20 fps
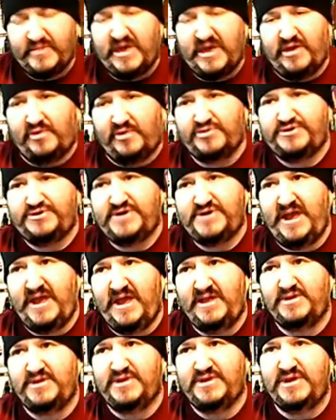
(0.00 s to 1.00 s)
it'll
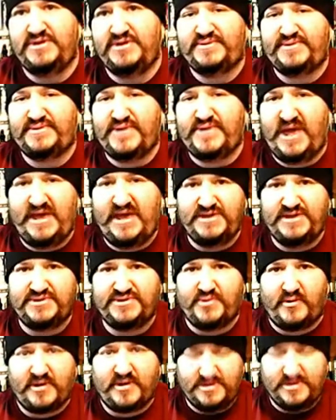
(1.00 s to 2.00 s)
change its taste
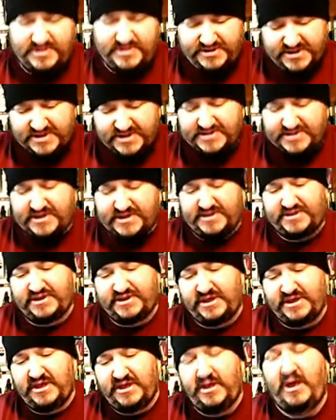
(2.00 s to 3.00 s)
or
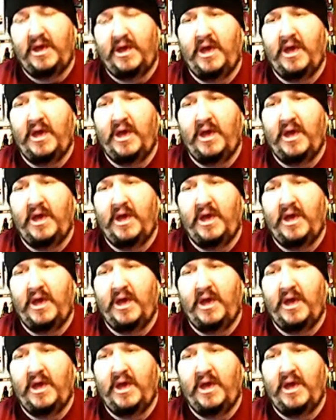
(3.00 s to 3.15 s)
consistency.